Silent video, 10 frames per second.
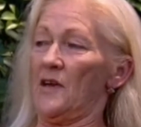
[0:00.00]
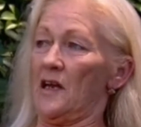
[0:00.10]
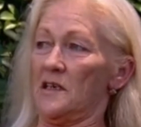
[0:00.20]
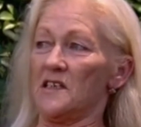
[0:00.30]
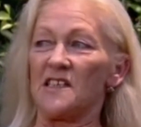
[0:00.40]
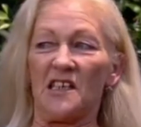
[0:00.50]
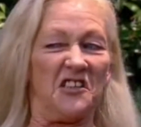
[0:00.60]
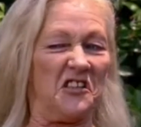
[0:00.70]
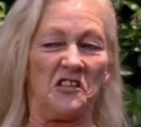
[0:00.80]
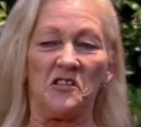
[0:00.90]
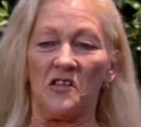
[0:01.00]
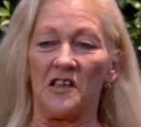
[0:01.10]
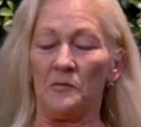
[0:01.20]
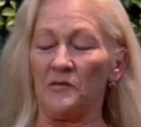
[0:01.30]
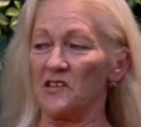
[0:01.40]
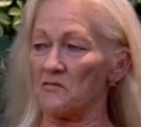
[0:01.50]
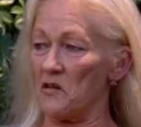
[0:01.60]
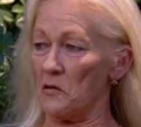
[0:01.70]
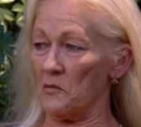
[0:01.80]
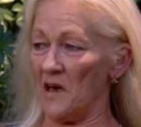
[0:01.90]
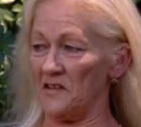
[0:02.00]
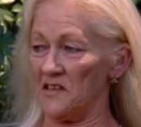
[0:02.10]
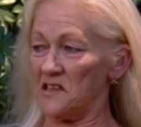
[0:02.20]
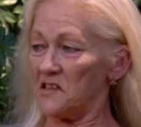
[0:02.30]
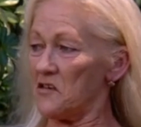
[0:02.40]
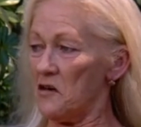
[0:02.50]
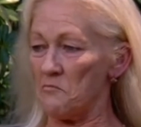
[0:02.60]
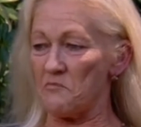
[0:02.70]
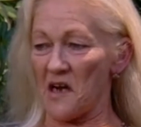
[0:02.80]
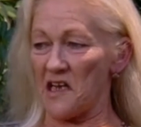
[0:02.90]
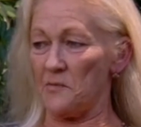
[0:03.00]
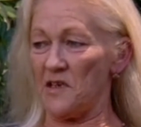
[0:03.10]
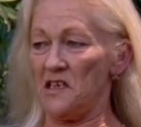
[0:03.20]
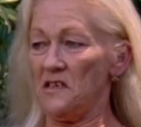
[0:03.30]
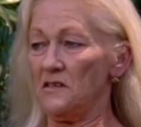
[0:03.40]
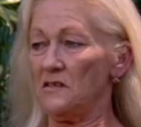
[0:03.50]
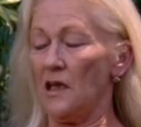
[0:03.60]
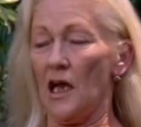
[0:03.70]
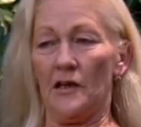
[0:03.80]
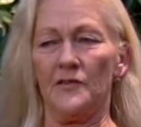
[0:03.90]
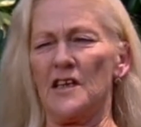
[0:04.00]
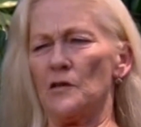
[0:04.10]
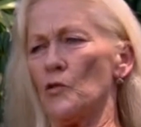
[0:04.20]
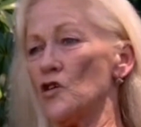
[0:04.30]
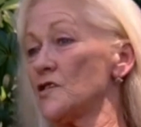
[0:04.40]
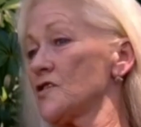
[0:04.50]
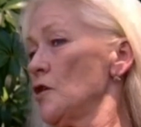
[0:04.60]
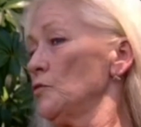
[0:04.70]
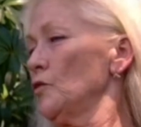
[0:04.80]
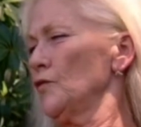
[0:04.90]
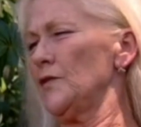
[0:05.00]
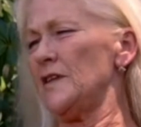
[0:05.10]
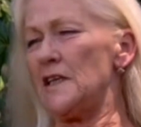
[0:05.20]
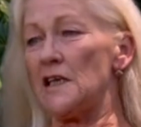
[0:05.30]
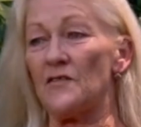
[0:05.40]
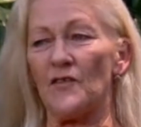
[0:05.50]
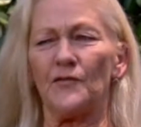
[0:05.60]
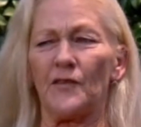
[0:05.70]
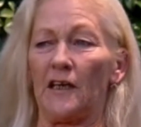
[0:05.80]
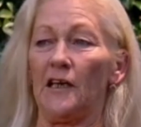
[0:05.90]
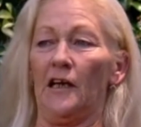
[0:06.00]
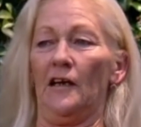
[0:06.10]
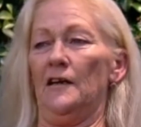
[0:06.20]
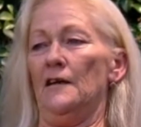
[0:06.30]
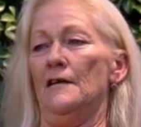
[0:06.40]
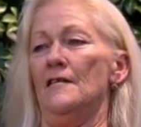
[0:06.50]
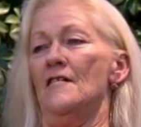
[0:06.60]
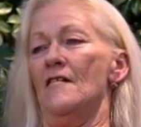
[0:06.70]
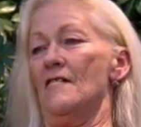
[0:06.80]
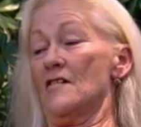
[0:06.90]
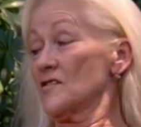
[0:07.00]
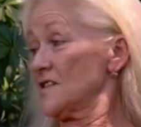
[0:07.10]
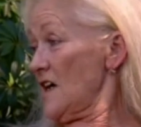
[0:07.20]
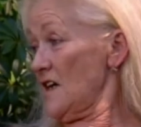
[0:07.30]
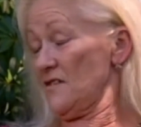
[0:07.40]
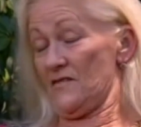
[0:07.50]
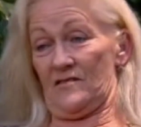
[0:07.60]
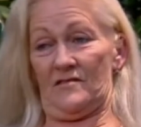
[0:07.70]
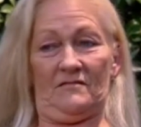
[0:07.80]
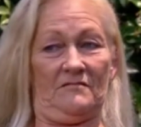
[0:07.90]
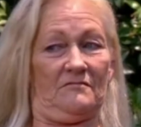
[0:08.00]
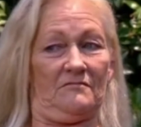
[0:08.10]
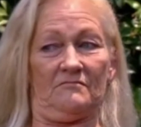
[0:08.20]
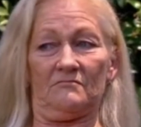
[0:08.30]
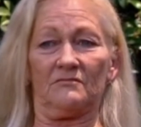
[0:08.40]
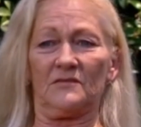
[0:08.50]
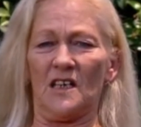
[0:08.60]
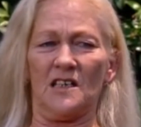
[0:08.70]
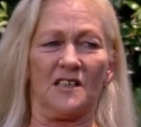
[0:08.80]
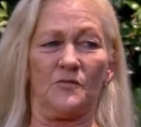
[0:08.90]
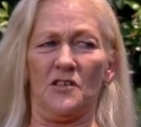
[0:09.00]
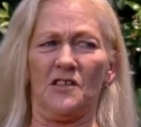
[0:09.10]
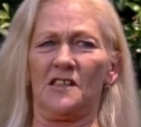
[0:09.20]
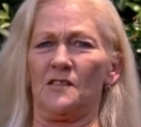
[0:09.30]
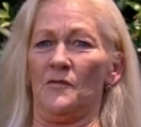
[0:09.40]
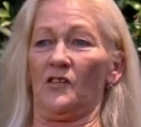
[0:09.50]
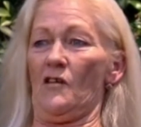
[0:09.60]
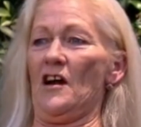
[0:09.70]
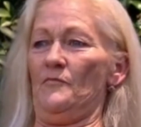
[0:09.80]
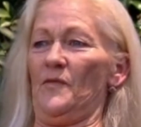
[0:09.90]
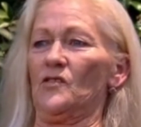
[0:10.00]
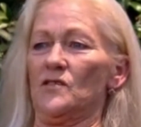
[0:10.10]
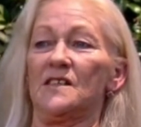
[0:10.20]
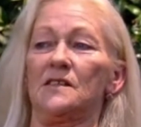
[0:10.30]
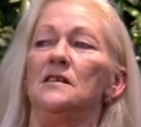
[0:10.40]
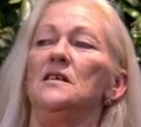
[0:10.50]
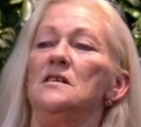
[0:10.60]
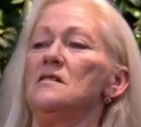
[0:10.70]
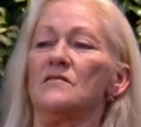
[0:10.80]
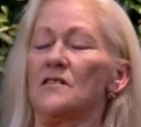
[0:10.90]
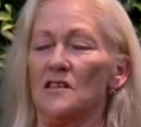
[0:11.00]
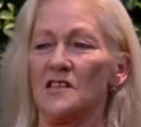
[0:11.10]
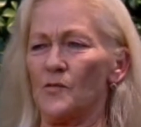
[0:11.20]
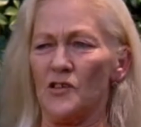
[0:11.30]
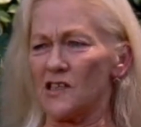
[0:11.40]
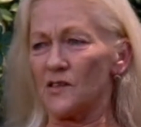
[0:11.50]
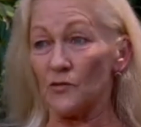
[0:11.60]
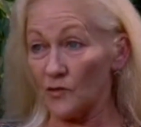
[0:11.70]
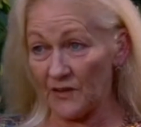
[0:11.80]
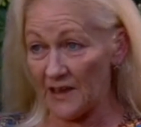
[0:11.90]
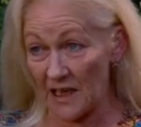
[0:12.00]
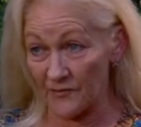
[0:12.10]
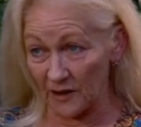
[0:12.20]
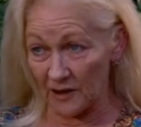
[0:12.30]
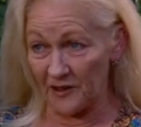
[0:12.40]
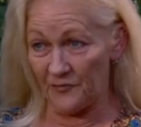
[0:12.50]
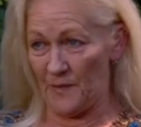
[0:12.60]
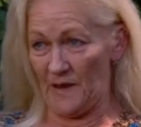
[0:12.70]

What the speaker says: me and he said, "You got in with the wrong one this time, baby." And their words I will never forget. I'll take those words to my grave, because those words will never leave